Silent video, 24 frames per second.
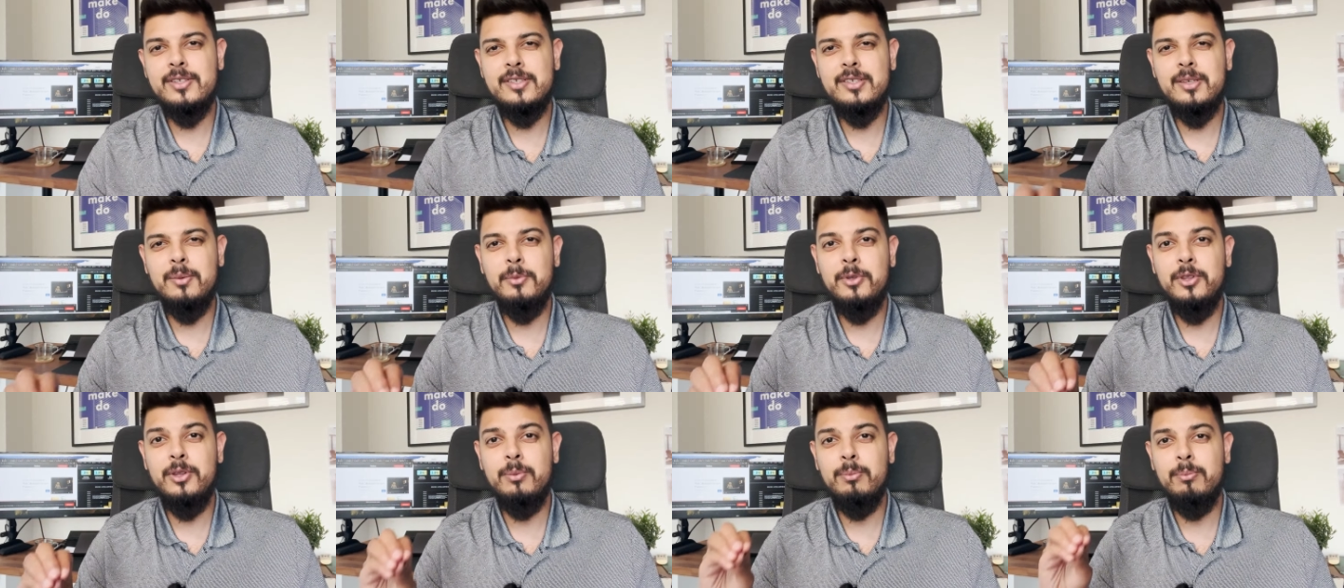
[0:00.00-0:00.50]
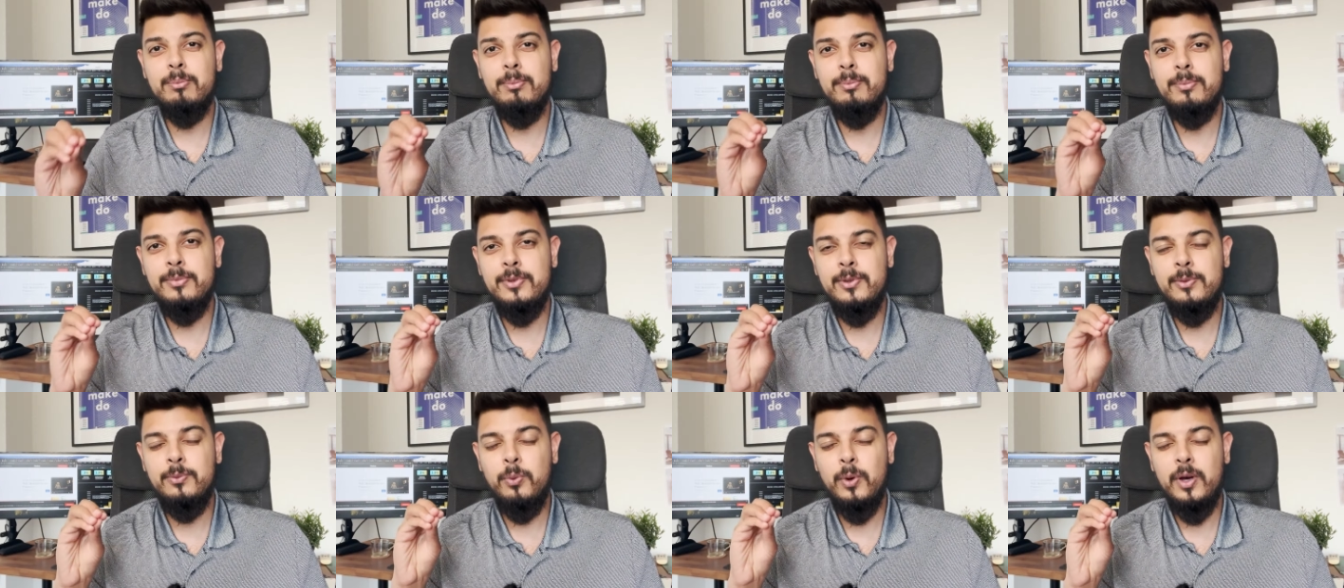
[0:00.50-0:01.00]
some of
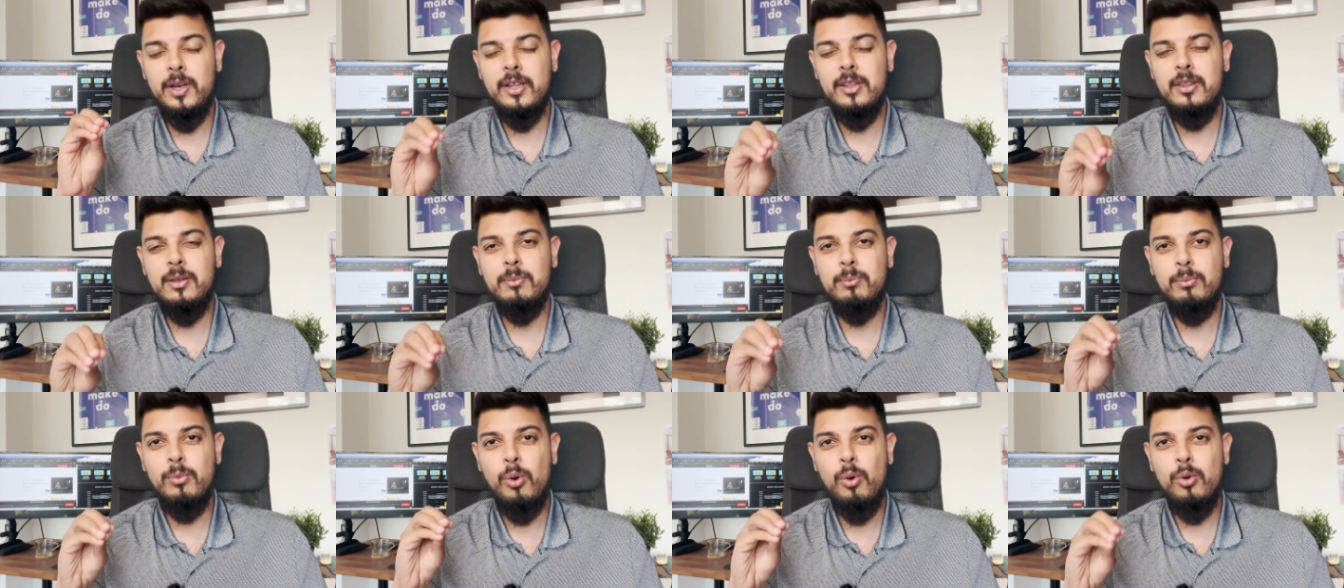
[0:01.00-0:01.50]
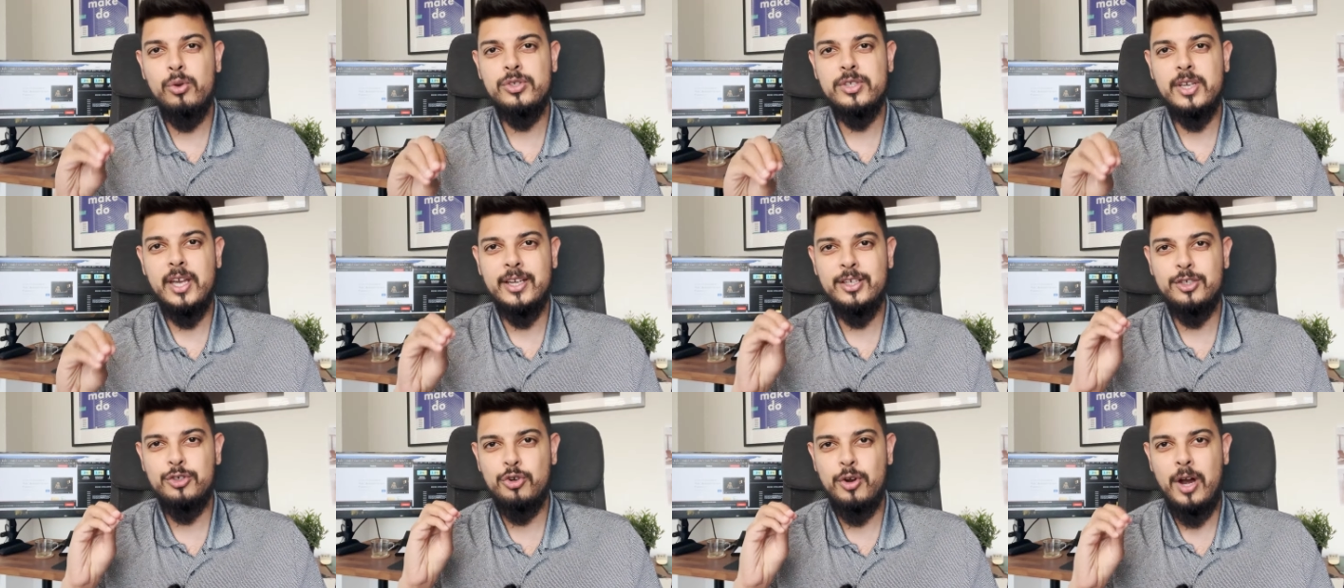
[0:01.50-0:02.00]
the one of the most
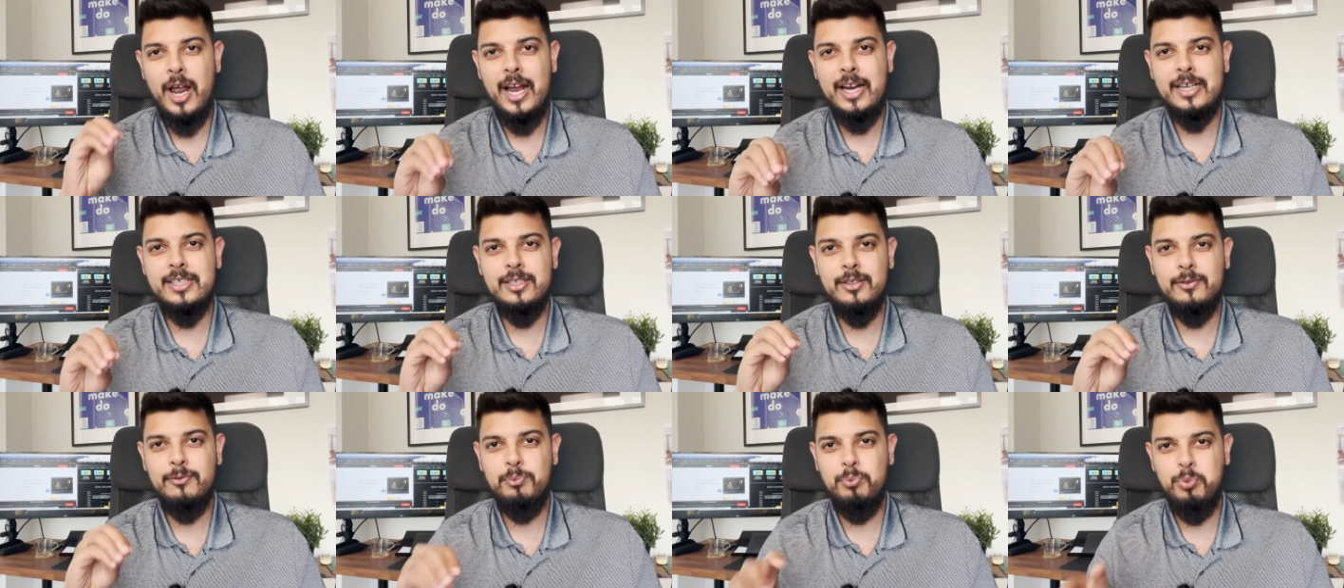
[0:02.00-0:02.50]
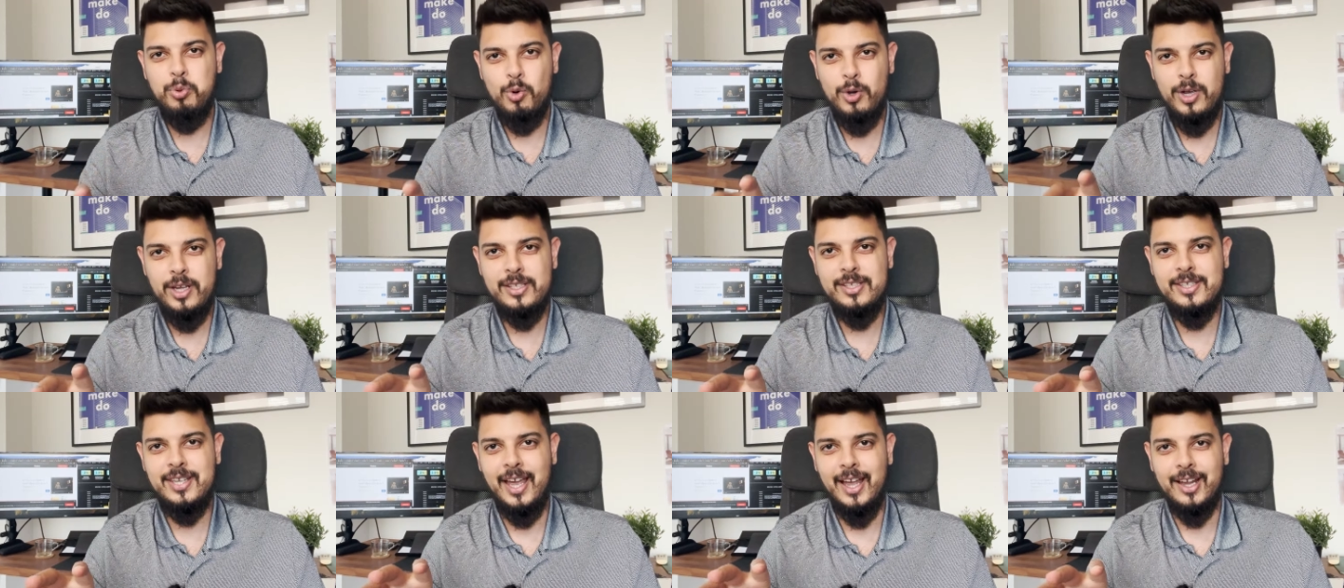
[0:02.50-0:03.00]
attractive
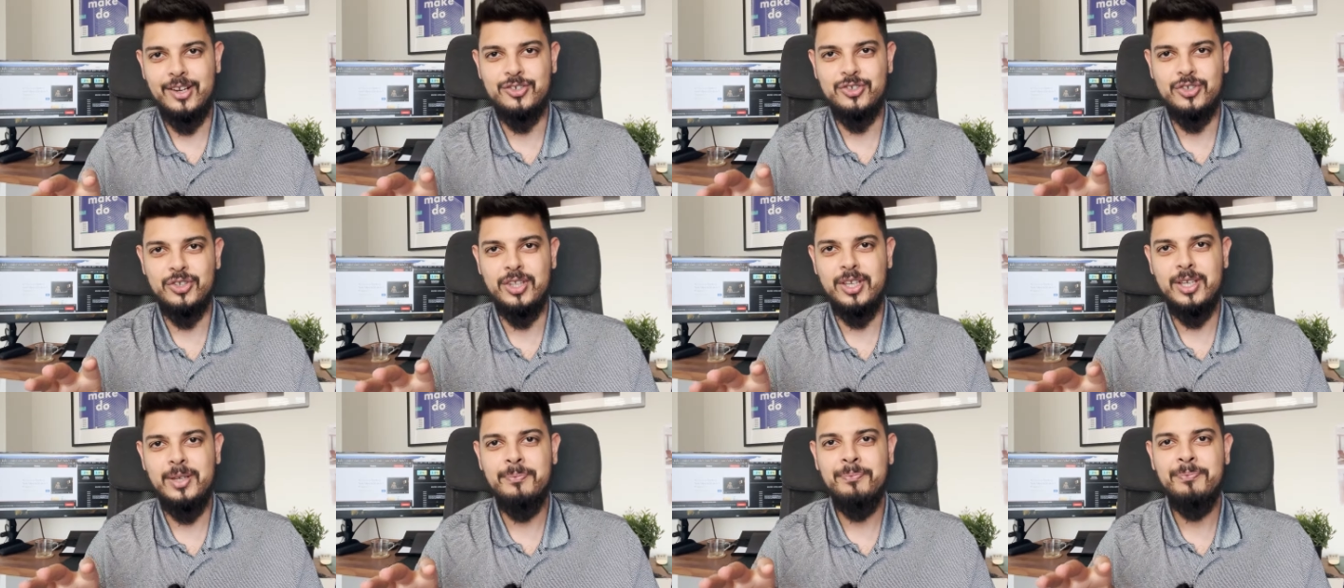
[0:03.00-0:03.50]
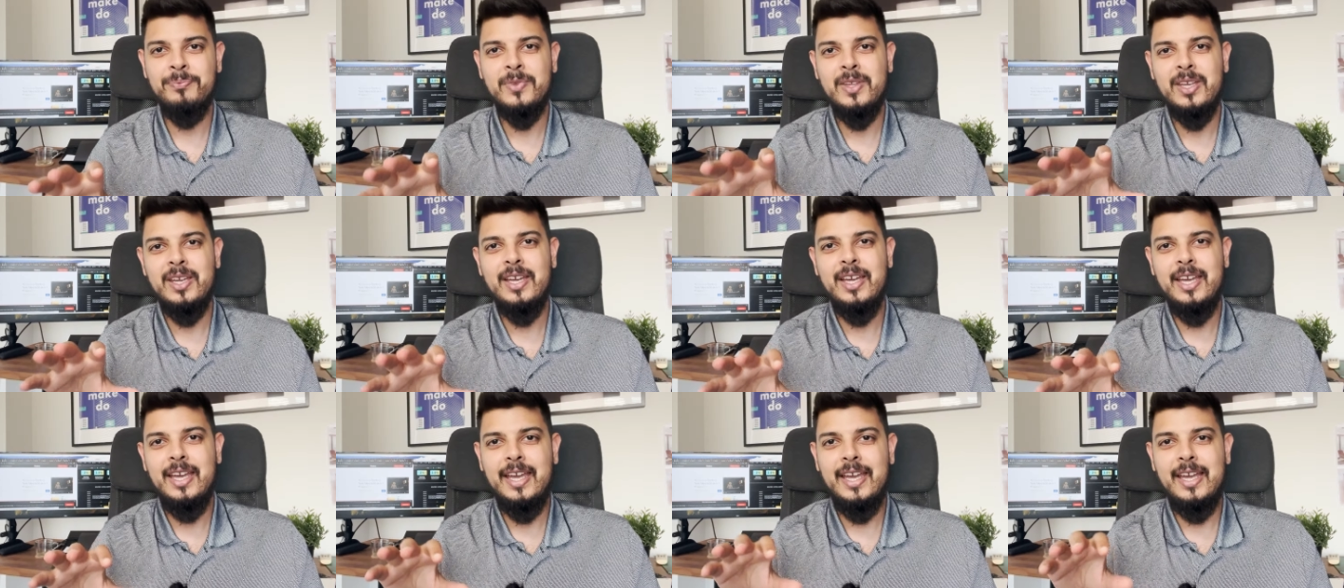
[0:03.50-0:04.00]
points actually
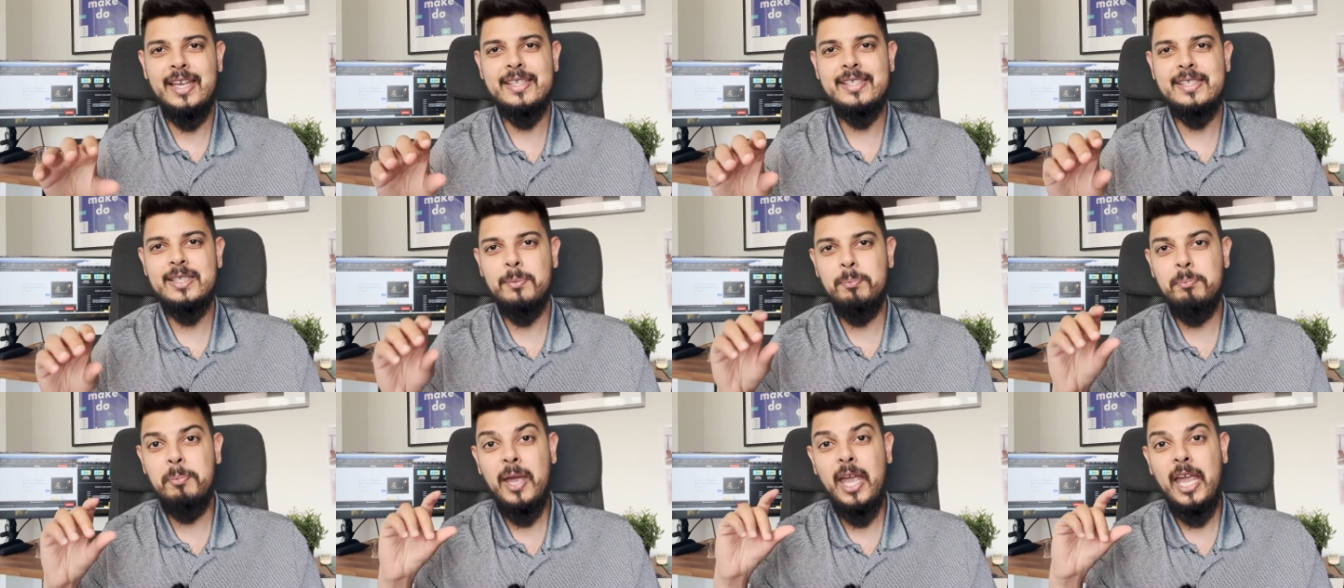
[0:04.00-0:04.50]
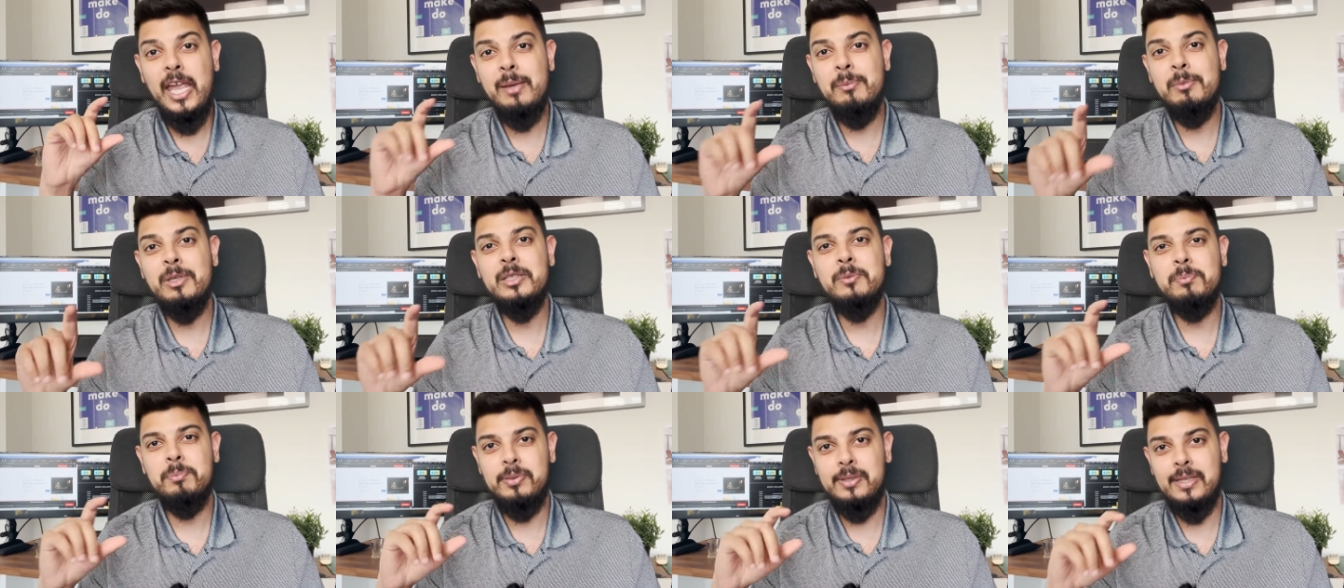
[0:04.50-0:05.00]
is the
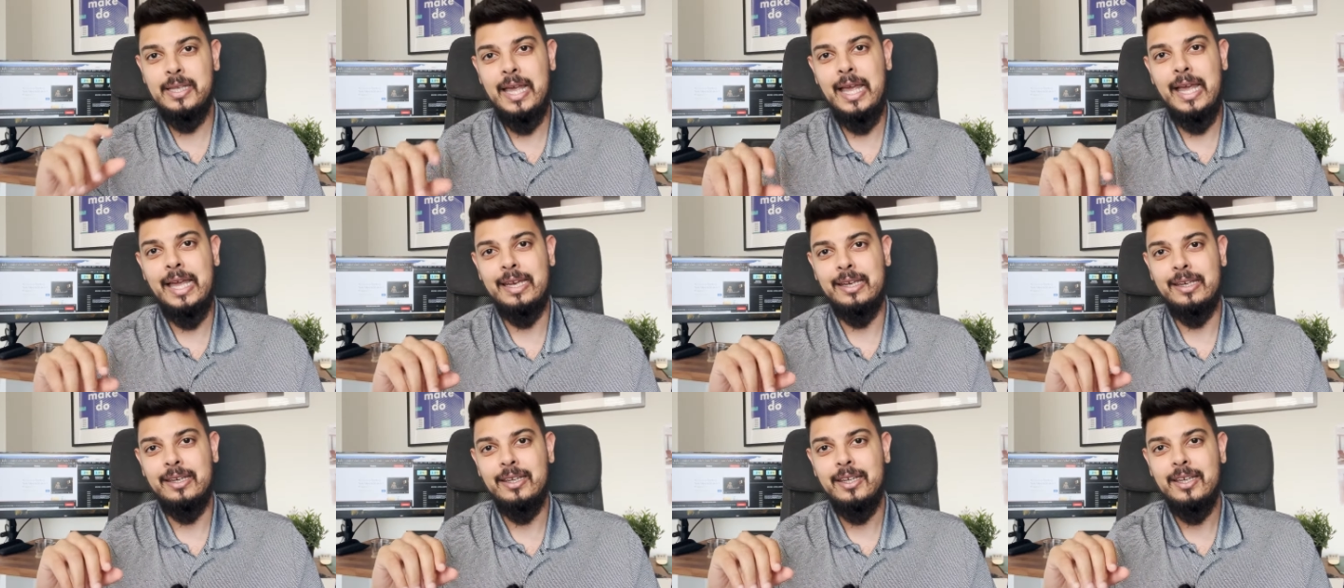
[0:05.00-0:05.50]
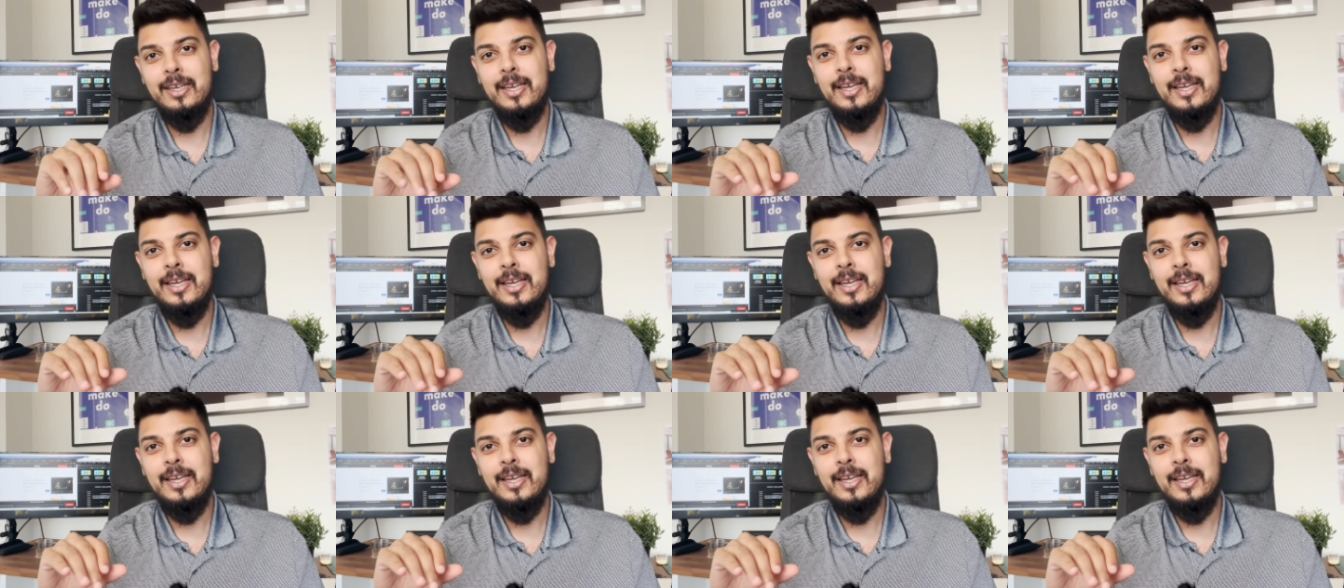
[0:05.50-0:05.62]
payment plan.